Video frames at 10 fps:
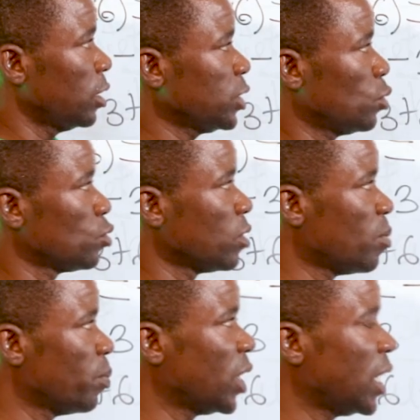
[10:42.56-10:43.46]
Let's go to
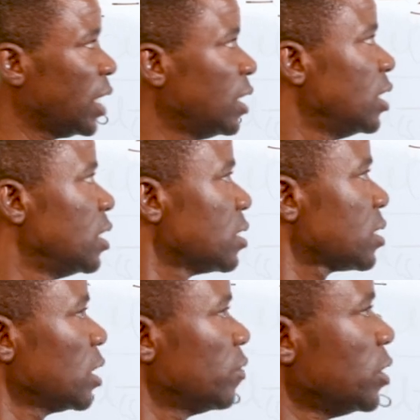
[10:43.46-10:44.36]
number
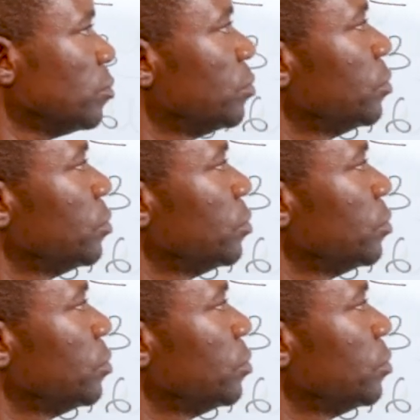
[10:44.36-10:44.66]
7.